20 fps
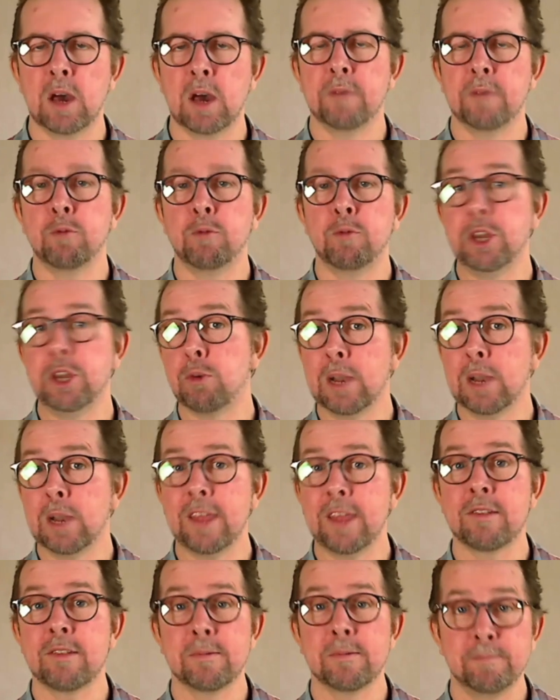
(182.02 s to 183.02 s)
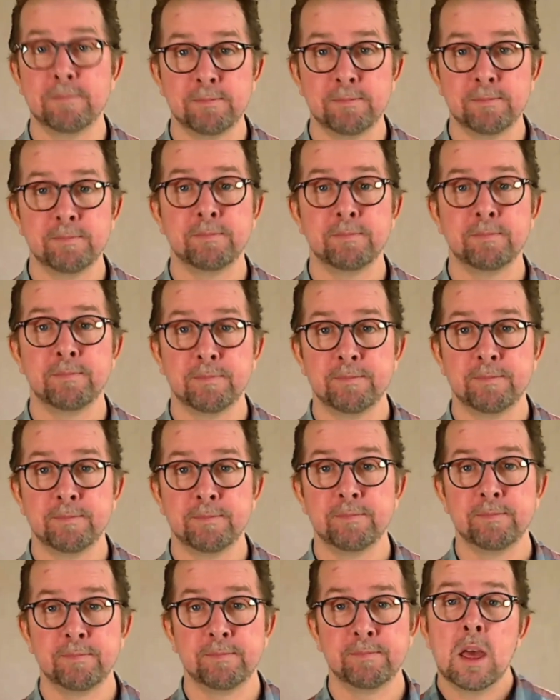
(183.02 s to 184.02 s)
for each release.
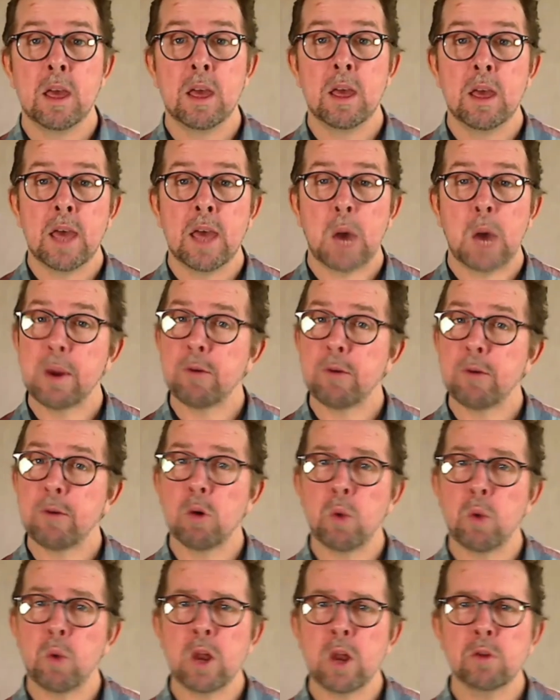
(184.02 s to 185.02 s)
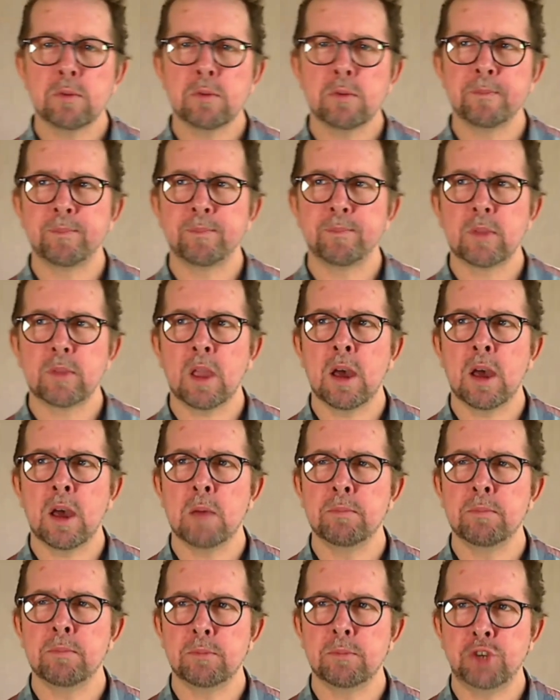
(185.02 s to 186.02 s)
However, we don't
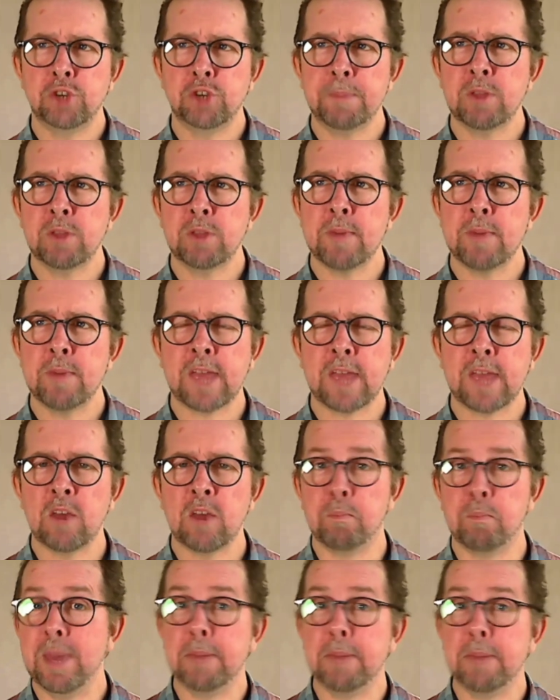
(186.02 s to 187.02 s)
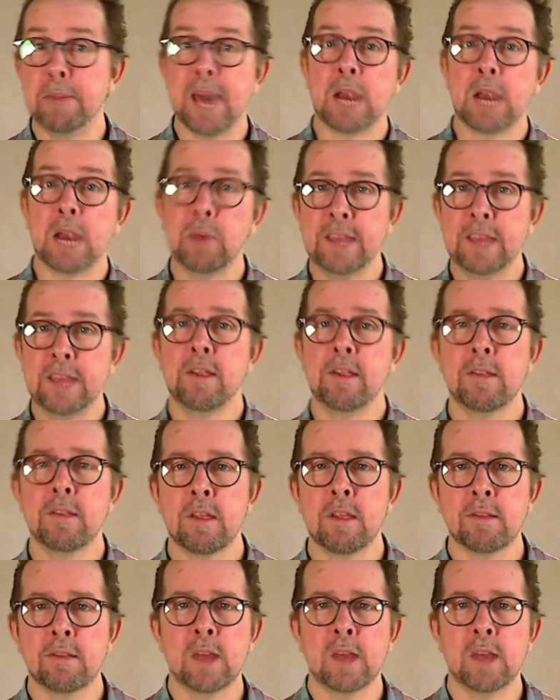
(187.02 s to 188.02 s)
ship them as kind of big bang releases.
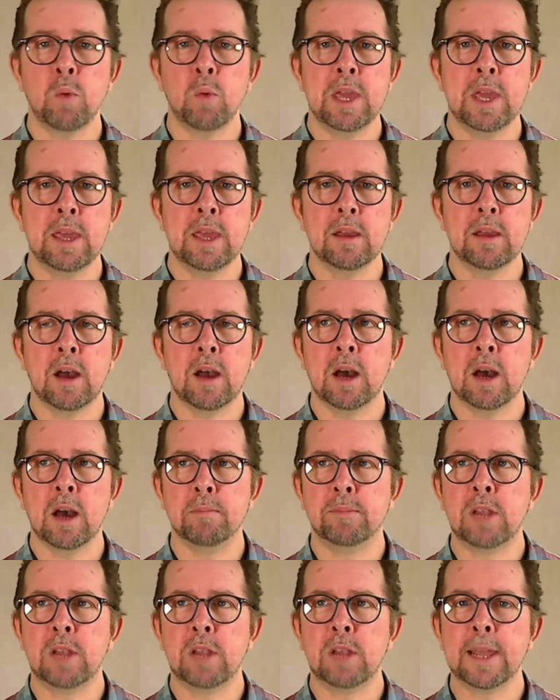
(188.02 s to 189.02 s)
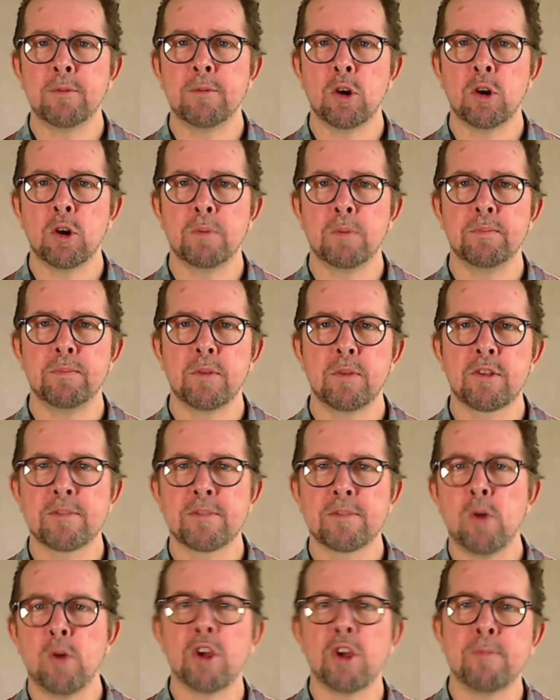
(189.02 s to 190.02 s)
Instead, we deliver
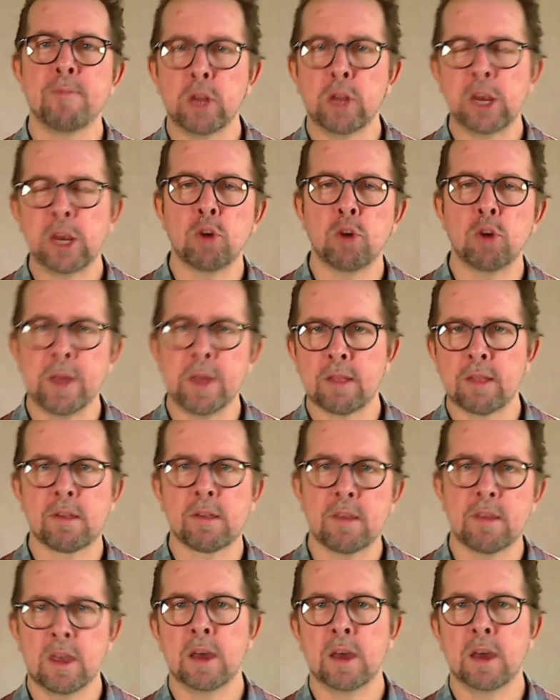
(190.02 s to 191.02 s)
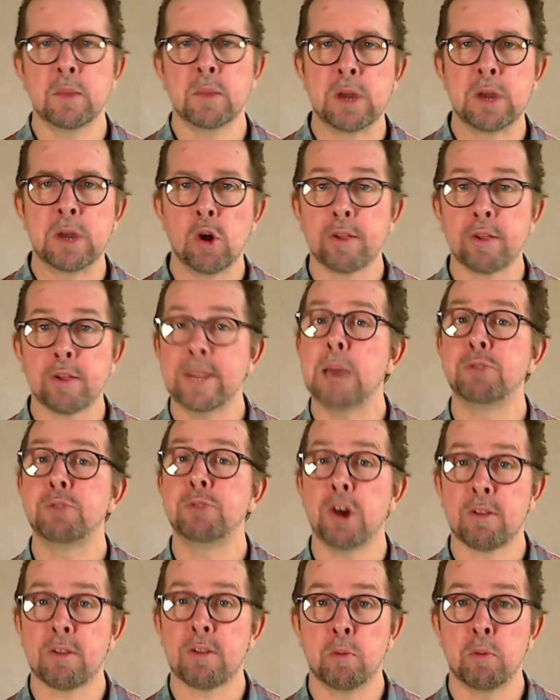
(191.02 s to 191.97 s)
small increments that we call snapshots or